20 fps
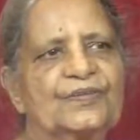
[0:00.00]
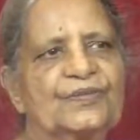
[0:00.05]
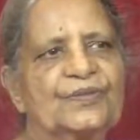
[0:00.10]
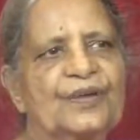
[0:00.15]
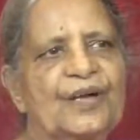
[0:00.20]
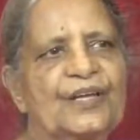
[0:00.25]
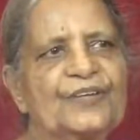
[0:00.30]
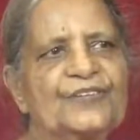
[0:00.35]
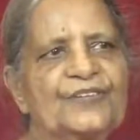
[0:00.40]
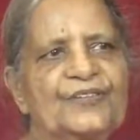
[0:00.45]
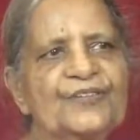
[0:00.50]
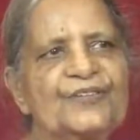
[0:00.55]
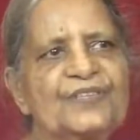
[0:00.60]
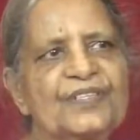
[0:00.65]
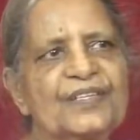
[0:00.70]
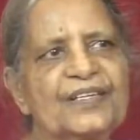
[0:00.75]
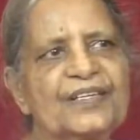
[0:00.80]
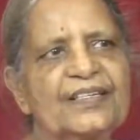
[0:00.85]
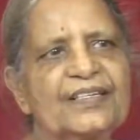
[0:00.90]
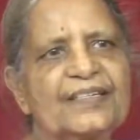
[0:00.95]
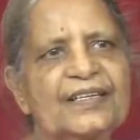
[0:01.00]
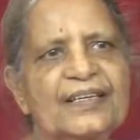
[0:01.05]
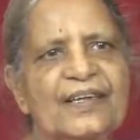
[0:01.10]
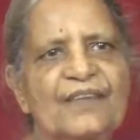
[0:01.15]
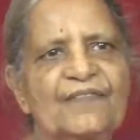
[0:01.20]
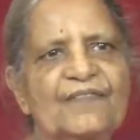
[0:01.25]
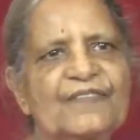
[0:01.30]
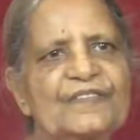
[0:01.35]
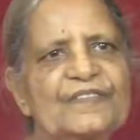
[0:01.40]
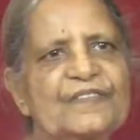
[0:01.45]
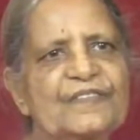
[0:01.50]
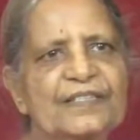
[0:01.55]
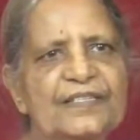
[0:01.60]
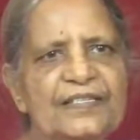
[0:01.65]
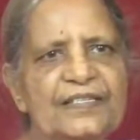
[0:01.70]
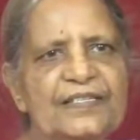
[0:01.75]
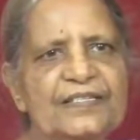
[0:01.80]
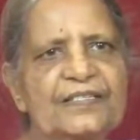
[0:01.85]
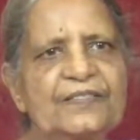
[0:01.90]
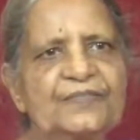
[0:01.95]
So I should say that I was
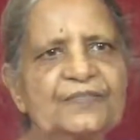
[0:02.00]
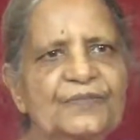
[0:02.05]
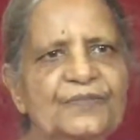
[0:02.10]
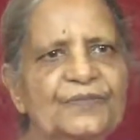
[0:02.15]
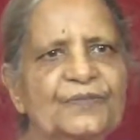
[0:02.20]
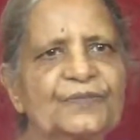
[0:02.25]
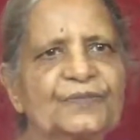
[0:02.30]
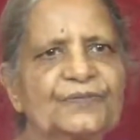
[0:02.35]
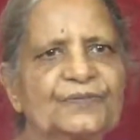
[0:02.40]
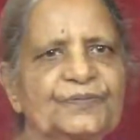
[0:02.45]
lucky enough